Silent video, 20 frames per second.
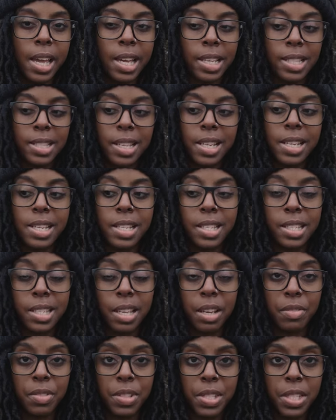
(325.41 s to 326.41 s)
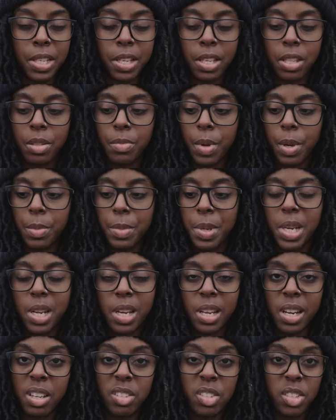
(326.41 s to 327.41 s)
extended selfie stick at the moment,
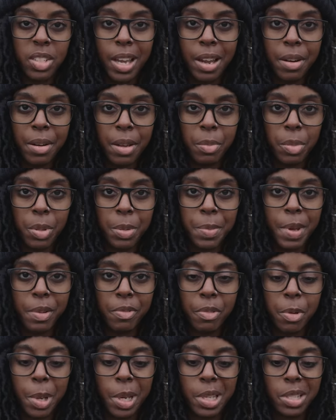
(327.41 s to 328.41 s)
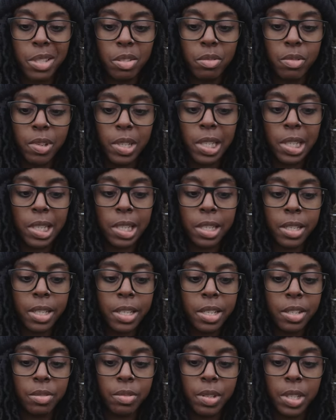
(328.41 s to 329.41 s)
and I just carry it with me everywhere because it's really light
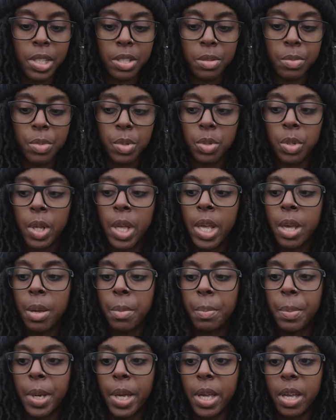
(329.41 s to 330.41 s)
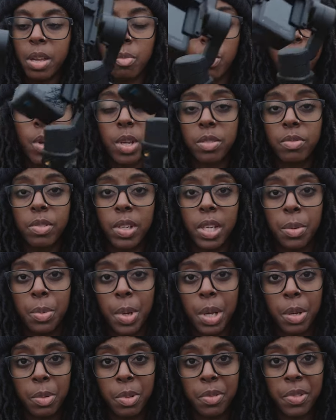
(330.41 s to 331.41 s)
and it's really small, but it works really
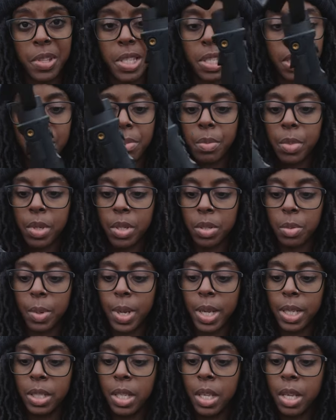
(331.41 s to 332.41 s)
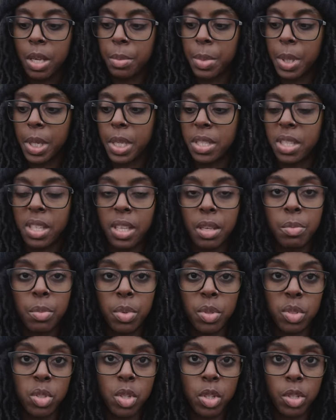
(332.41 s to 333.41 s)
well with this gimbal as well because the
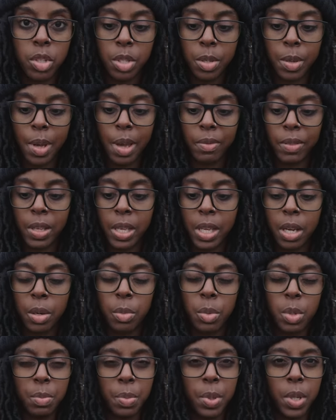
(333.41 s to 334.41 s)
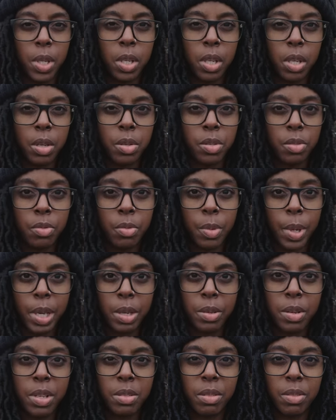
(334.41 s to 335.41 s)
gimbal's not too heavy. I wouldn't put loads of weight
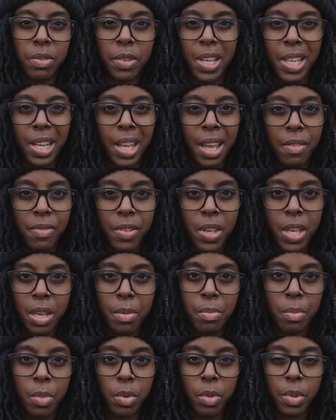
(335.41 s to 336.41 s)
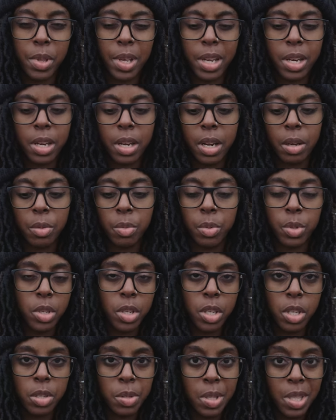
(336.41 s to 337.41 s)
on it, so if you had a heavier gimbal then I
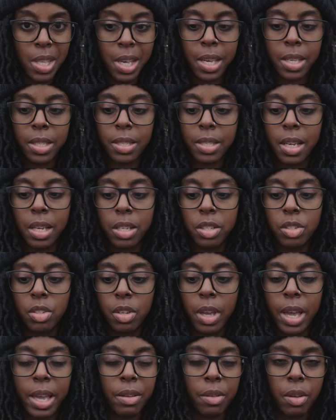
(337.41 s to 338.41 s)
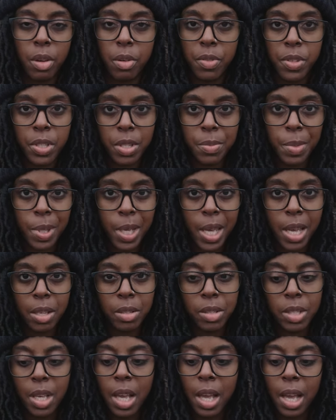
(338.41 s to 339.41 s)
wouldn't use this. I'd go for something
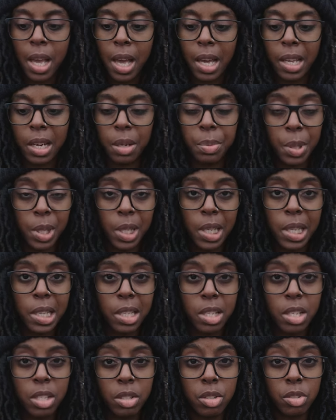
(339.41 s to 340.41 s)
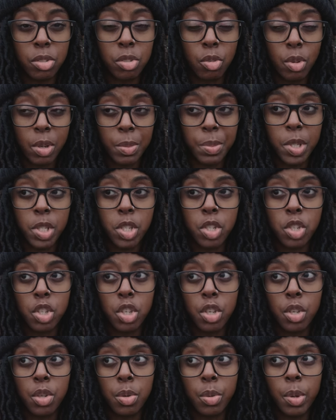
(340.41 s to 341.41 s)
else, and I'll put a link in the description
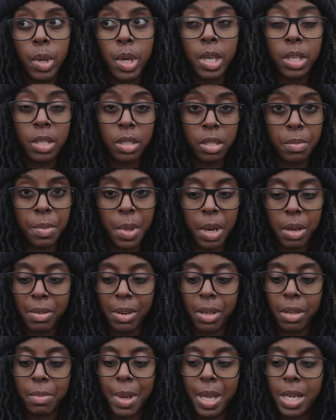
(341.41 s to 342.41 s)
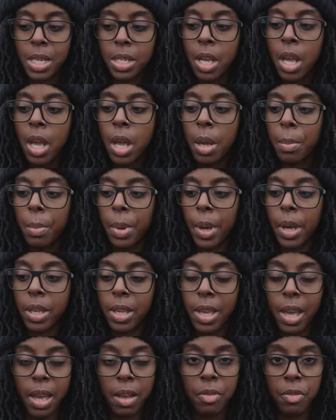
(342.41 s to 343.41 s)
to some that I recommend. But
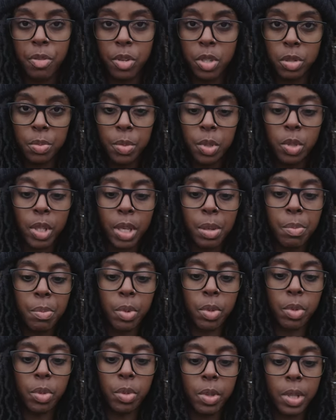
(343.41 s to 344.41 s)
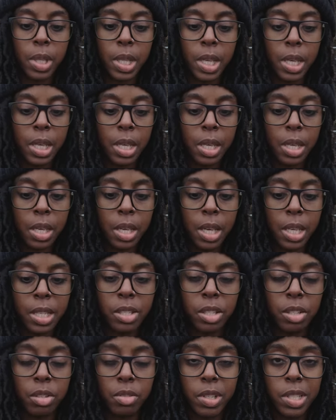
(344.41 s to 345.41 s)
yeah, for a small gimbal, the
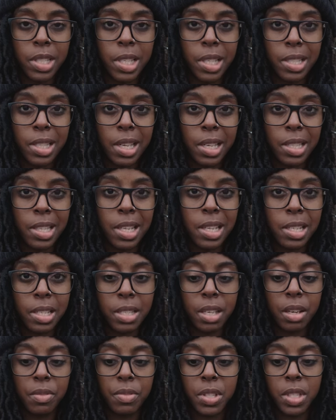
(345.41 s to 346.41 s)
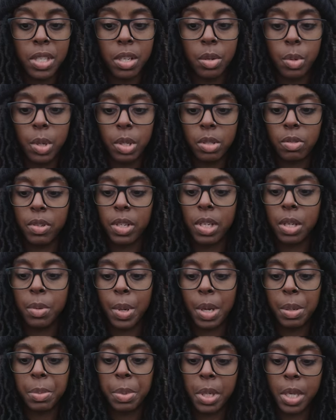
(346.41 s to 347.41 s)
Insta360 extended selfie stick works really
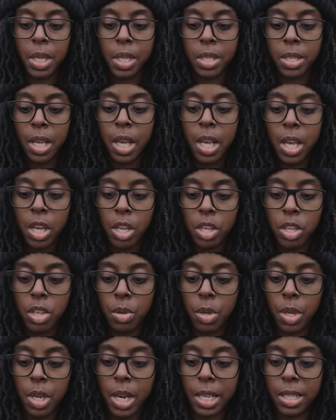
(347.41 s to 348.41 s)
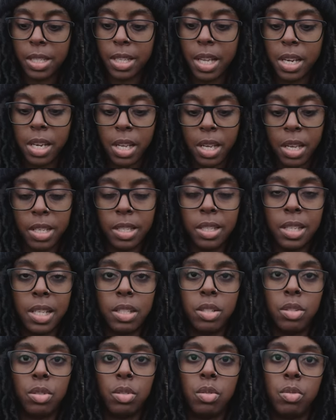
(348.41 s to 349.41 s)
well because you can extend it as
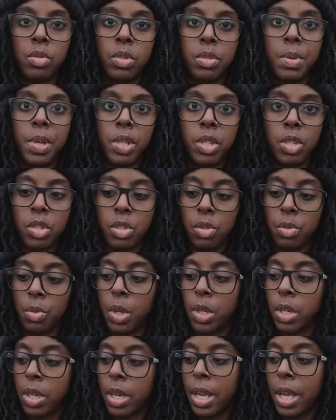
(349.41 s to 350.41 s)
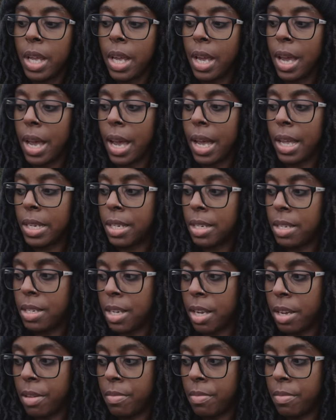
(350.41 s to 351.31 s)
little or as much as you want, and